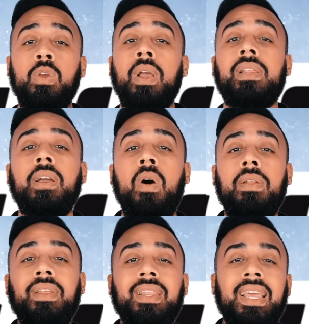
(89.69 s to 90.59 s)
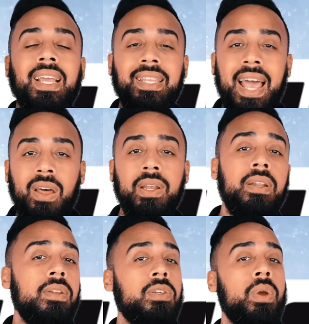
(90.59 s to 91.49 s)
You can click on the link down in
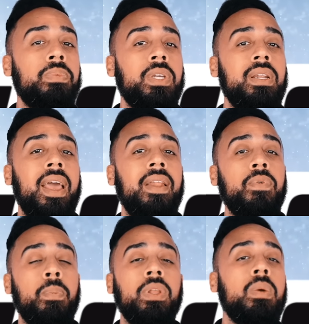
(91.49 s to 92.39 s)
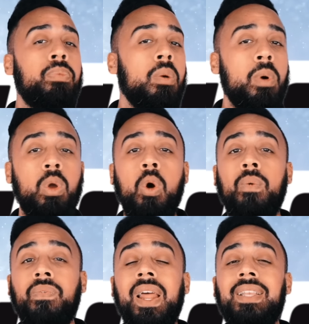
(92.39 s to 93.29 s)
the description, and if you put the promo
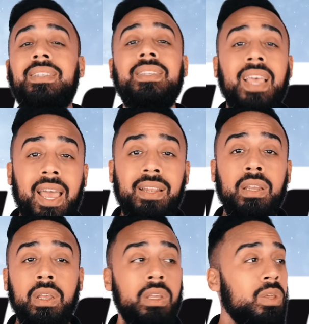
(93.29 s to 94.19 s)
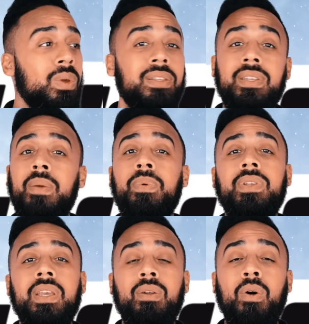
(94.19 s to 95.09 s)
code FLEDGE10, you get
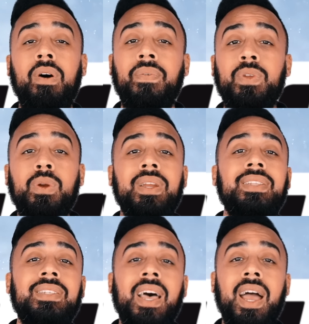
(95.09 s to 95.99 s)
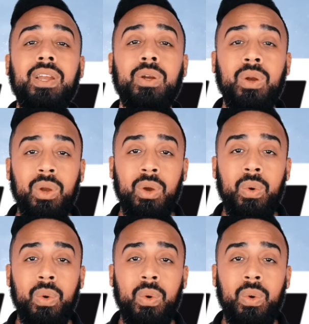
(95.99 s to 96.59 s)
10% off your entire